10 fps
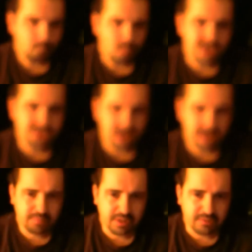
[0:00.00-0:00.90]
I try
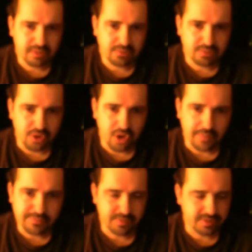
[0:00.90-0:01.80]
and play around with the
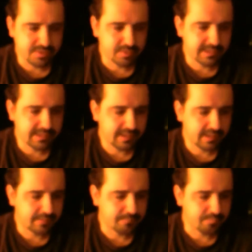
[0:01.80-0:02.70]
hops with this one.
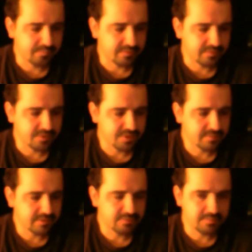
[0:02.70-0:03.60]
The first
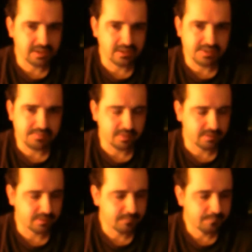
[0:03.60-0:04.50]
time I ever made this
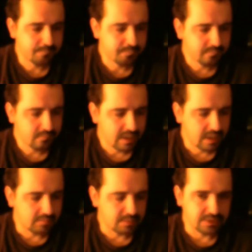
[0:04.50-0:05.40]
beer,
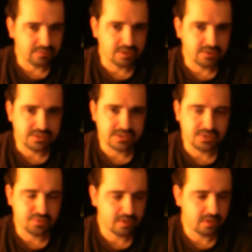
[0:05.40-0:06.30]
I believe I used
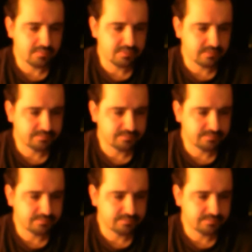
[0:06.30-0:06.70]
Citra hops.